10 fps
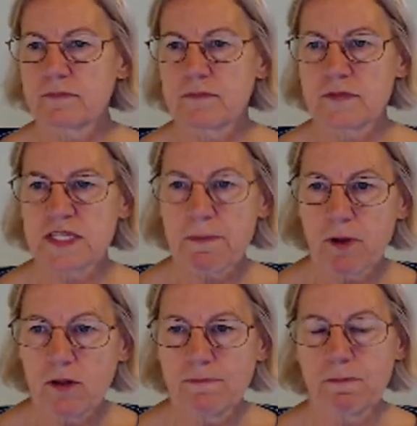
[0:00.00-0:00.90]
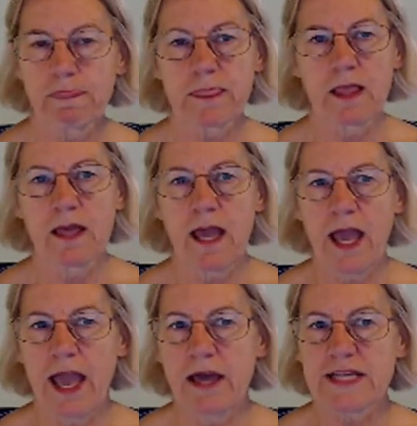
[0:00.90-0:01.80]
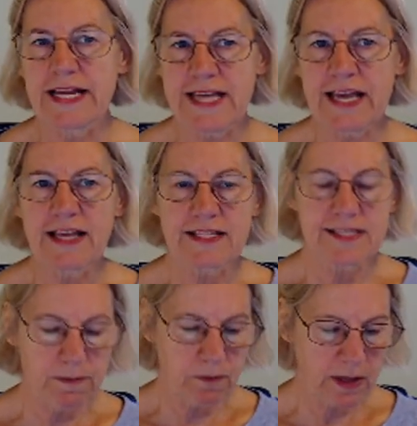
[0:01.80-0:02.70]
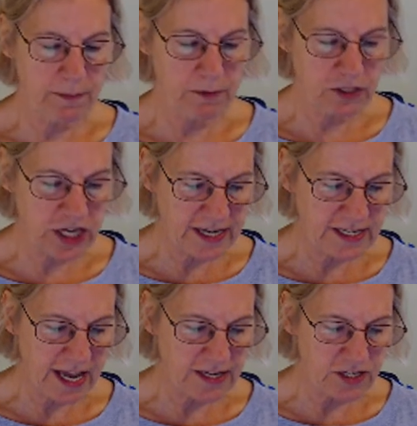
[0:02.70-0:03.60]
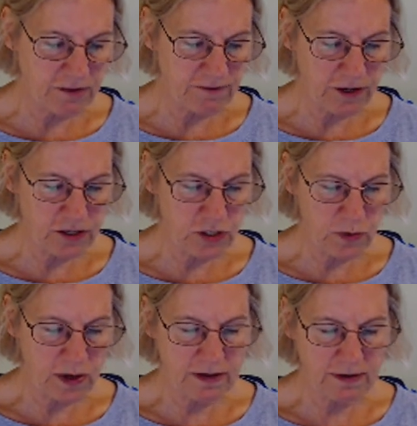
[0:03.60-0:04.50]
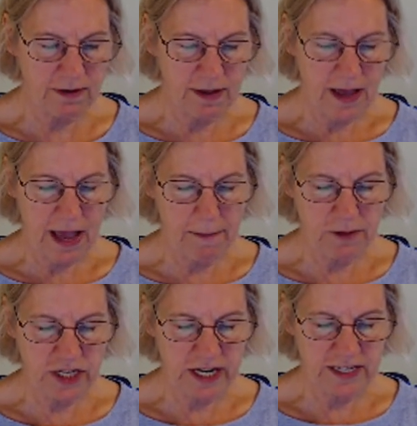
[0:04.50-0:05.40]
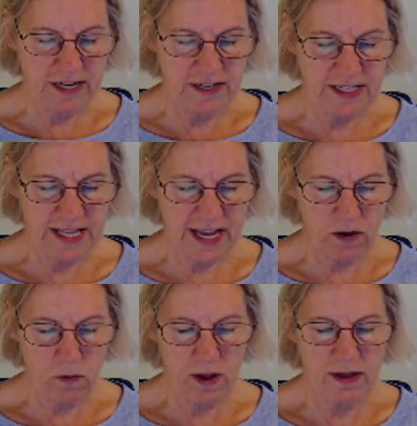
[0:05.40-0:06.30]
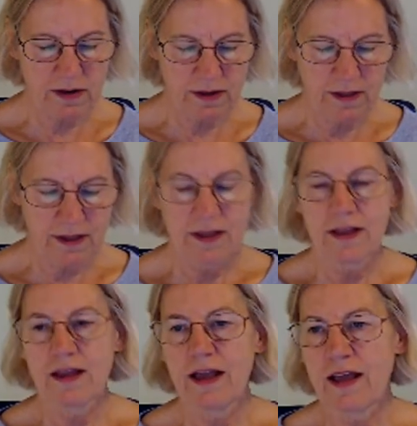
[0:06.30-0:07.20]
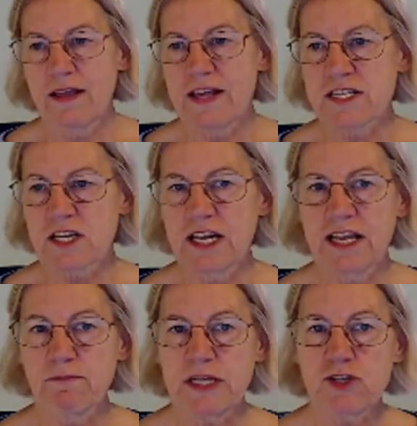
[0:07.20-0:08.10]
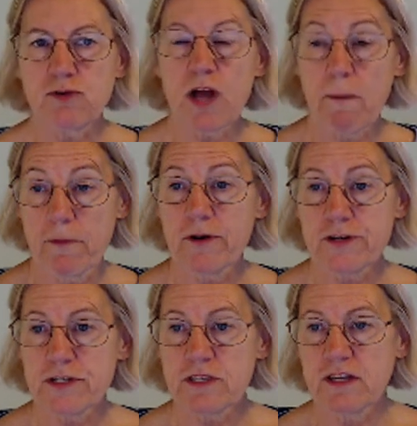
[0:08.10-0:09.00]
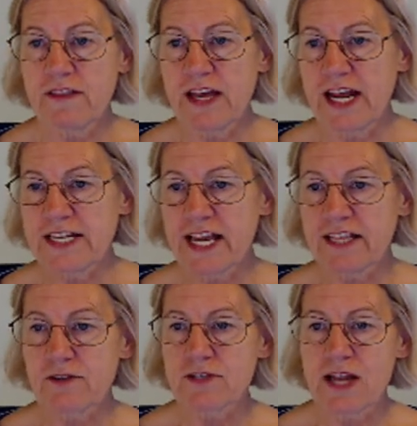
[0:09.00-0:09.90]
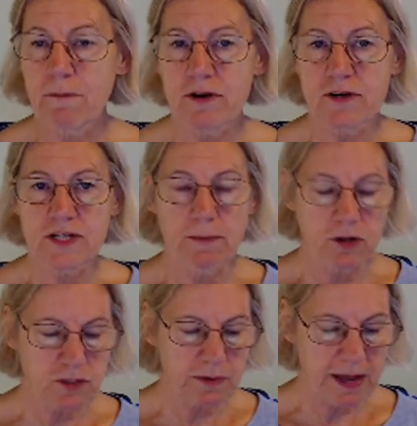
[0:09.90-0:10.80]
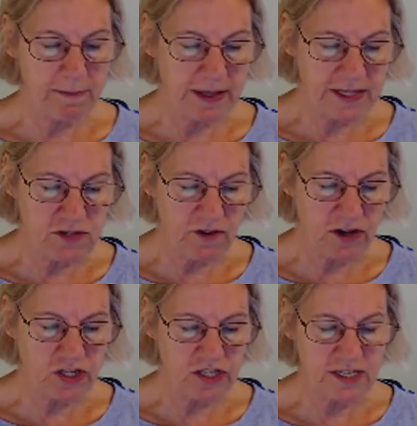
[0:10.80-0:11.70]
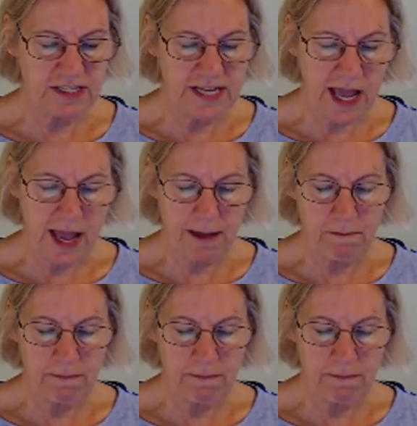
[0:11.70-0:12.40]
symbol, and I take that symbol, I project onto the first one, I project onto the second one, That's going to give me two numbers, and then I take those numbers, I multiply it by these functions in time,